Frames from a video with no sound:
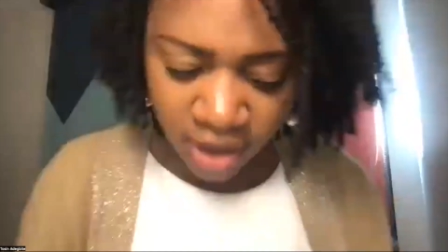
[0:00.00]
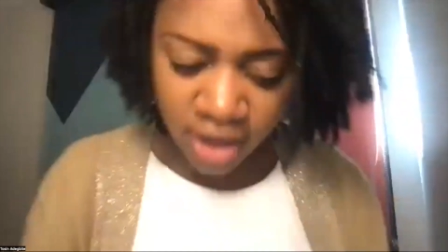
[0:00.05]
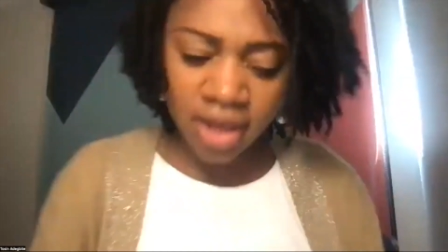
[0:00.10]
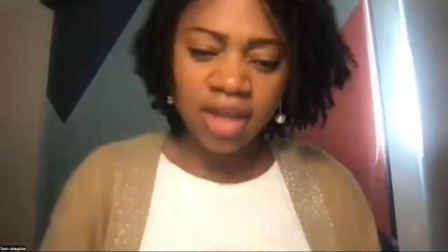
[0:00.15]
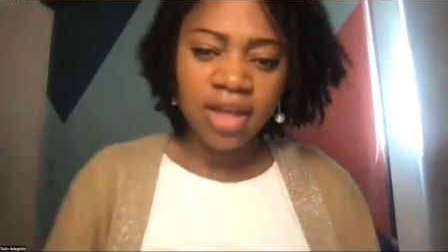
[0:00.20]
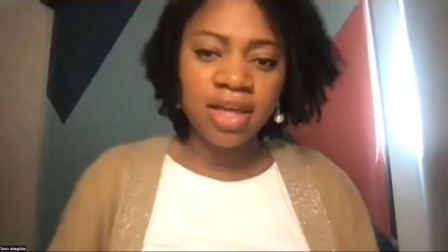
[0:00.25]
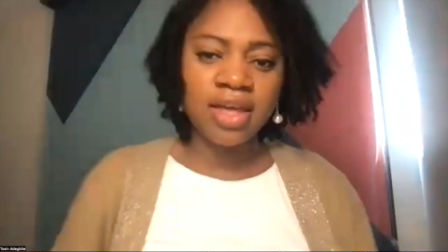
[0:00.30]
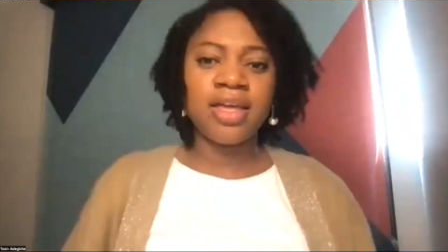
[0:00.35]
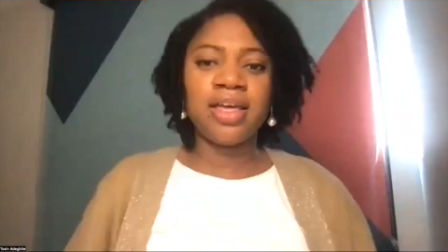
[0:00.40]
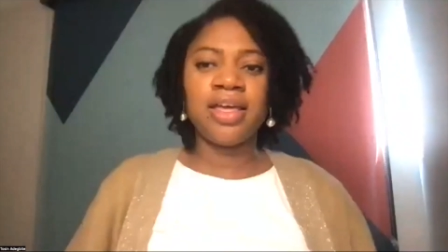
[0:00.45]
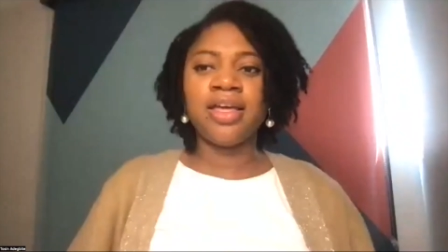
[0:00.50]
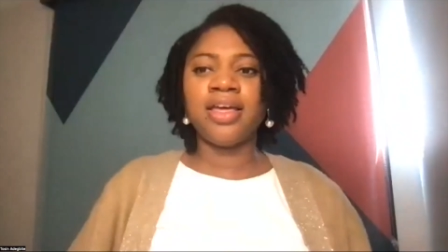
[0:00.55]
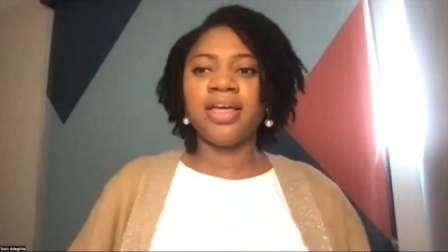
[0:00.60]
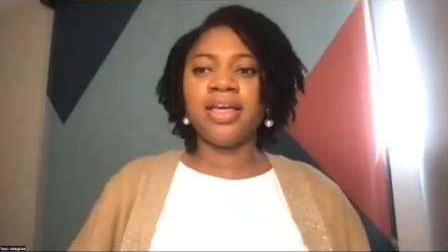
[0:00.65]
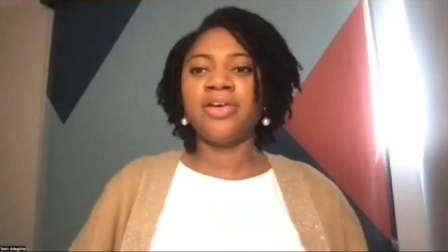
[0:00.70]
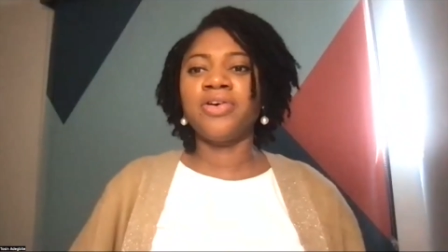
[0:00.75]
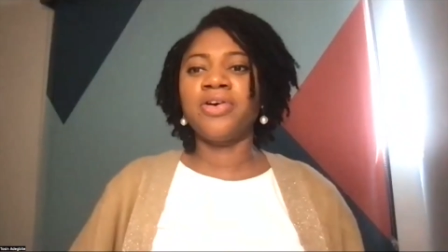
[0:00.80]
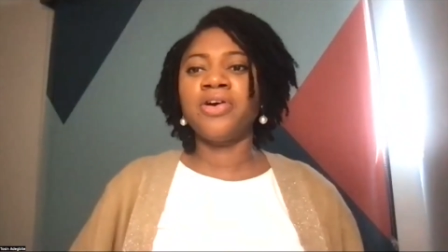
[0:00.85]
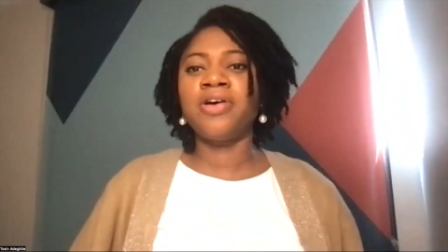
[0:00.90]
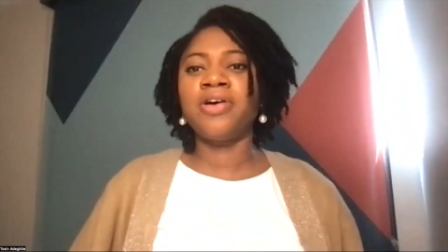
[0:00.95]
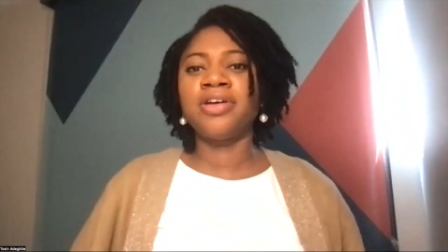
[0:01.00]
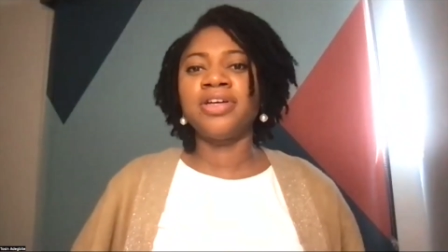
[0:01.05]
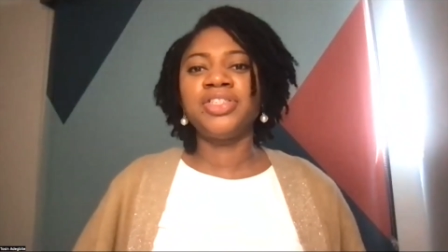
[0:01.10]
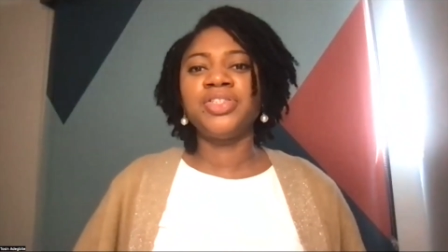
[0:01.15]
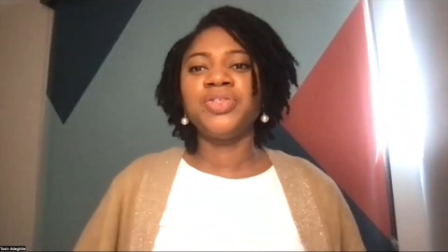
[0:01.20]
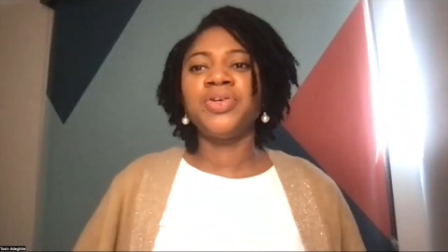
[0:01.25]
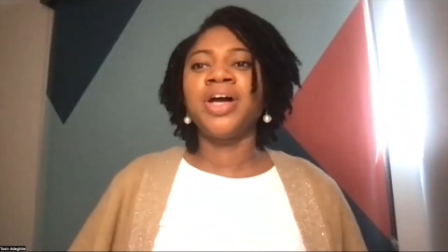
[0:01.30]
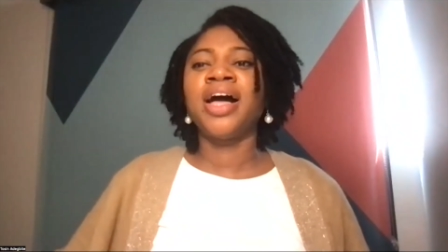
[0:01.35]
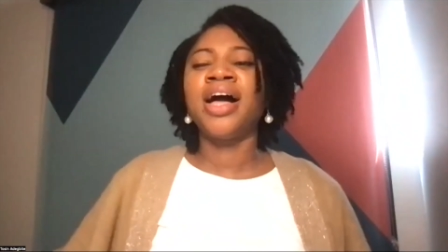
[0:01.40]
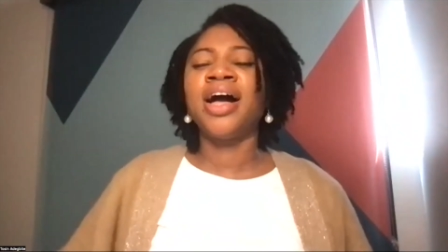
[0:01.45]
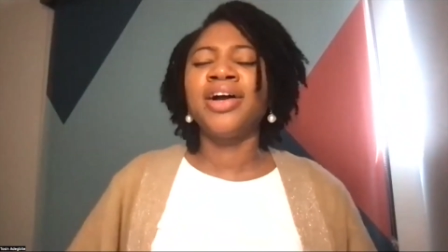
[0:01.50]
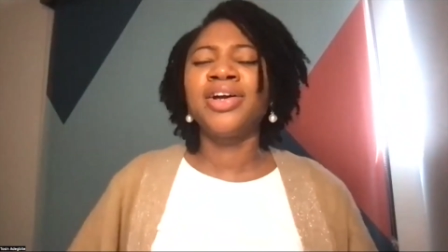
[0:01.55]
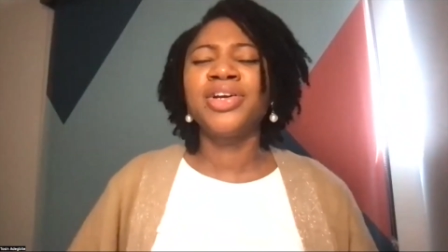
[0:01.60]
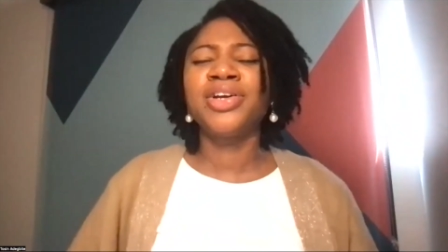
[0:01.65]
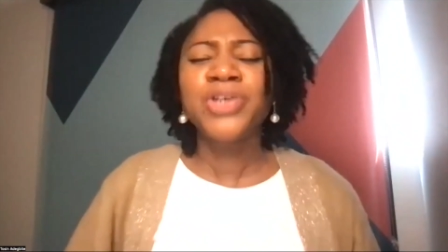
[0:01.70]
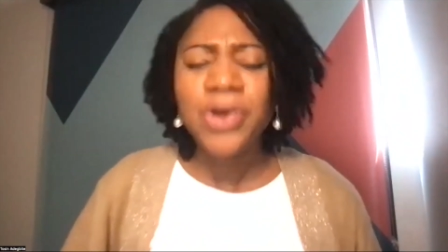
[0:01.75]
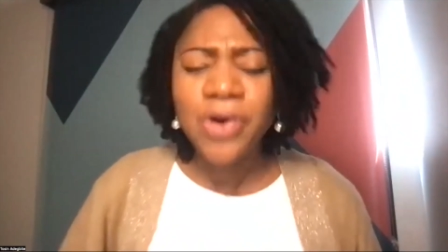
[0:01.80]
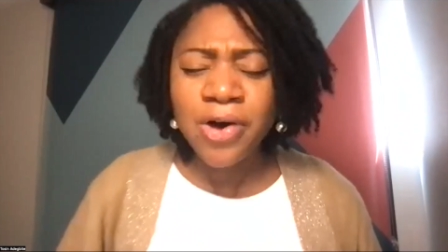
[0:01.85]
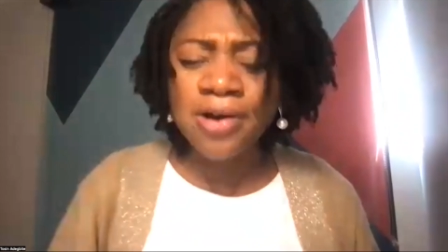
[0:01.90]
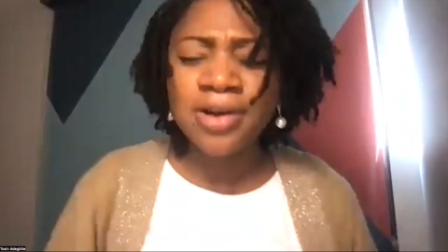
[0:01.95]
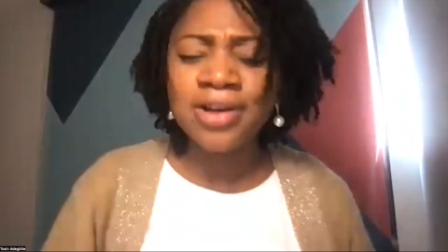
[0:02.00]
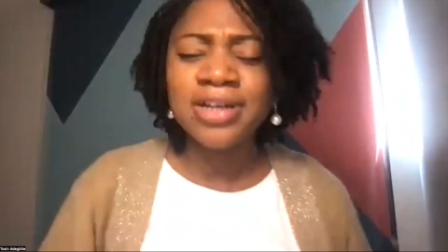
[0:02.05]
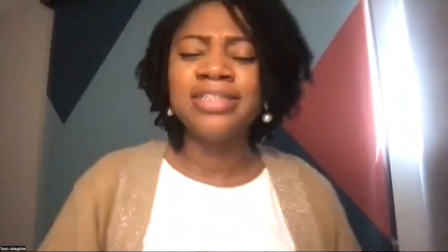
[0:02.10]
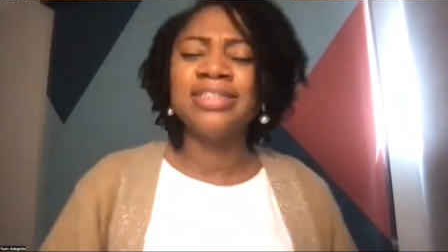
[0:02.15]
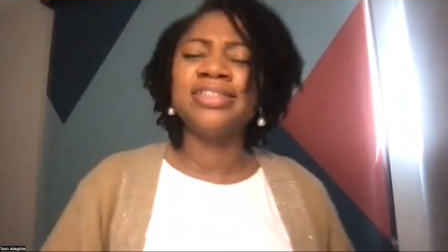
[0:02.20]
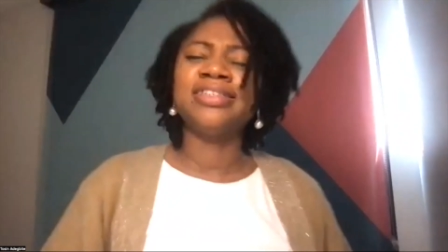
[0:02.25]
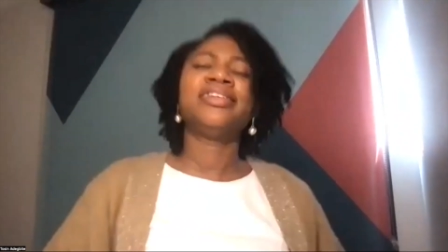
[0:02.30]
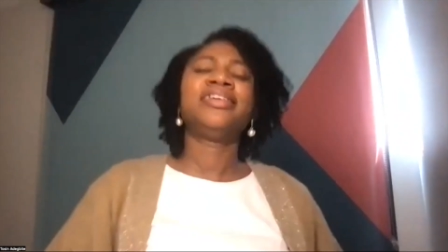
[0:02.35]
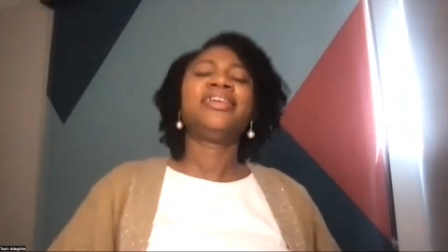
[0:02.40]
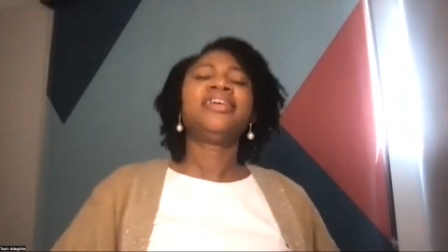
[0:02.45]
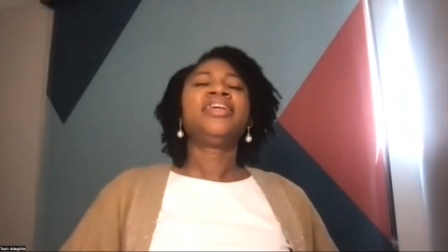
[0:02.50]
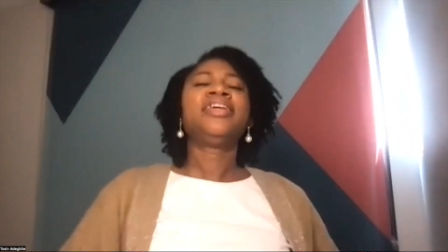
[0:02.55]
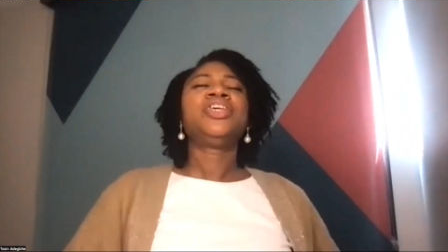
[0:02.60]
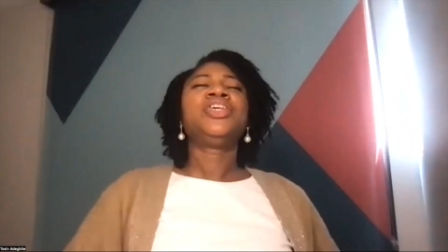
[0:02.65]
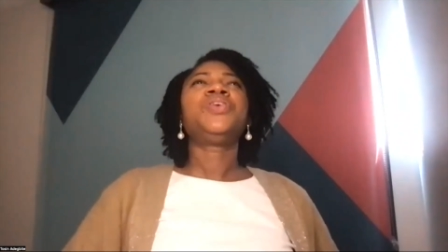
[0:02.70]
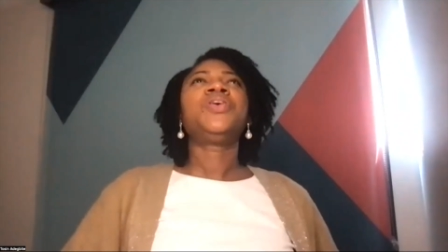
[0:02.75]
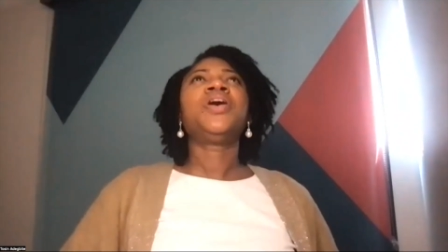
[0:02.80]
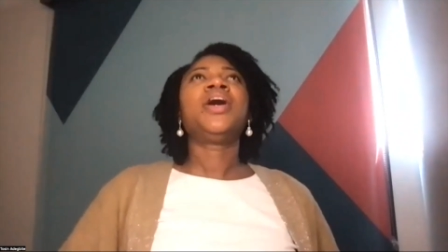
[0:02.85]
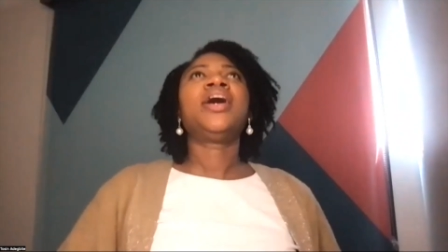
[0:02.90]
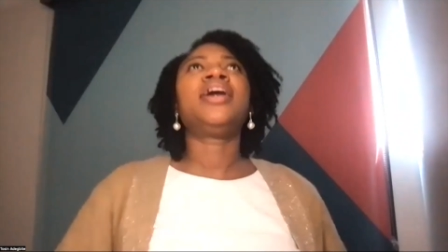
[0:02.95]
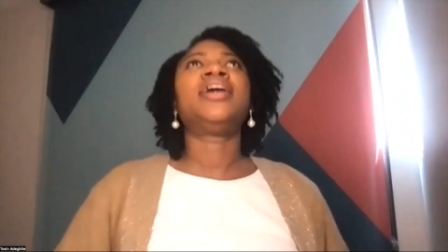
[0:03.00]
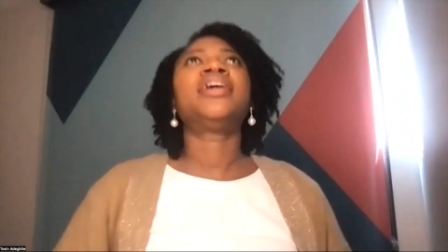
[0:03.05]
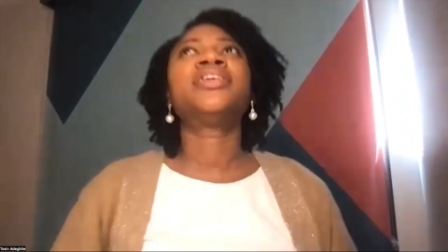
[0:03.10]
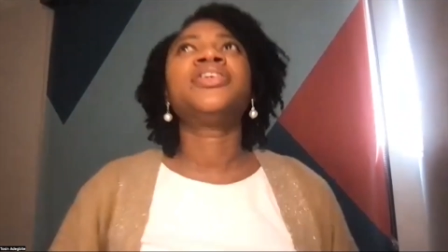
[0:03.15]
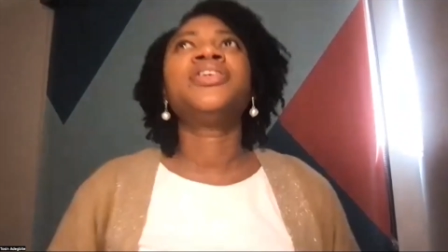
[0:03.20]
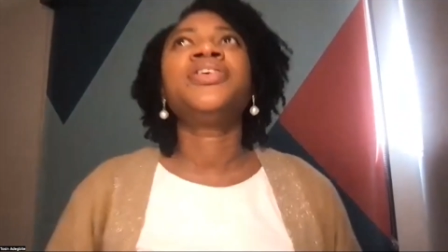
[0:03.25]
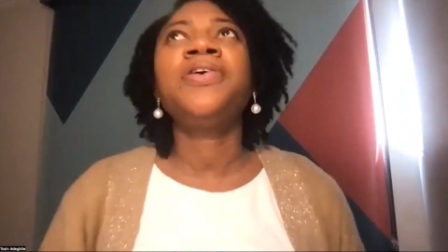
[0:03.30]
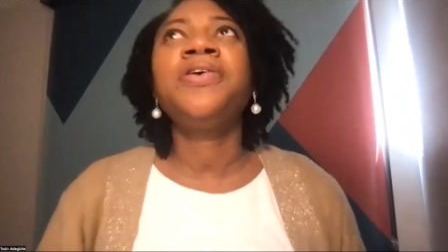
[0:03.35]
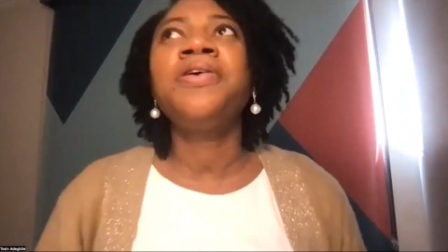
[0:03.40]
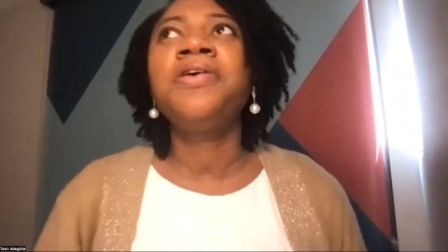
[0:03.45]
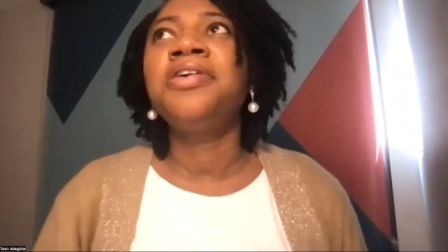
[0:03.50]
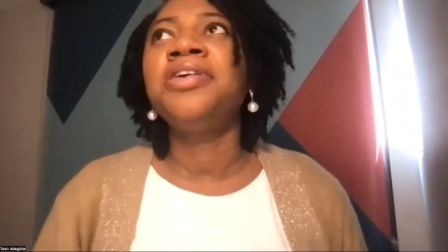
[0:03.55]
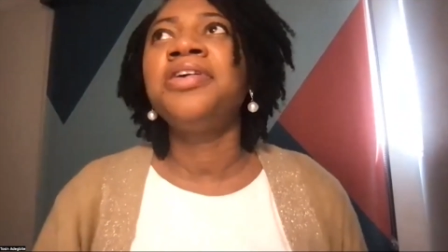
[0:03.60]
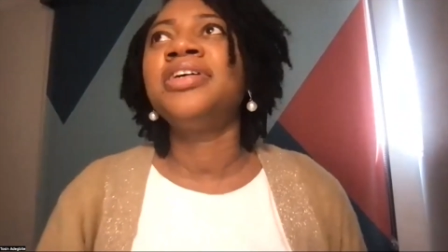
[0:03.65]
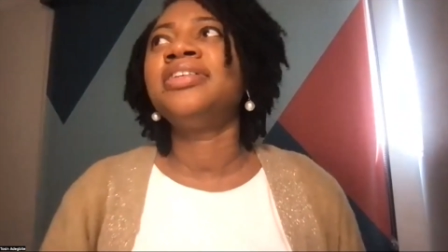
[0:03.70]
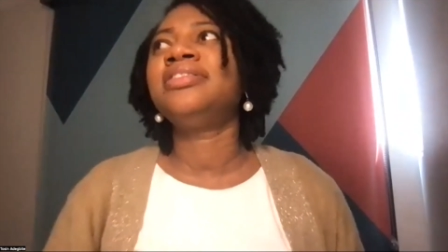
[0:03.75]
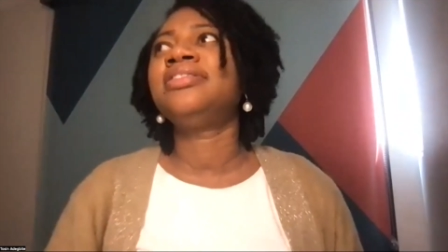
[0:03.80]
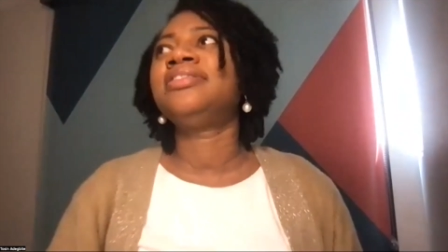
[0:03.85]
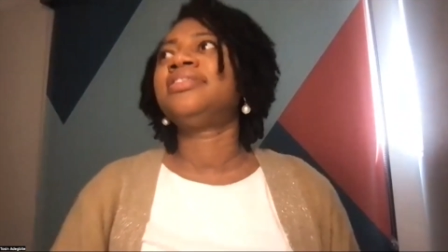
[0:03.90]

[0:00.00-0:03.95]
Hey God, You are our God. You are our God.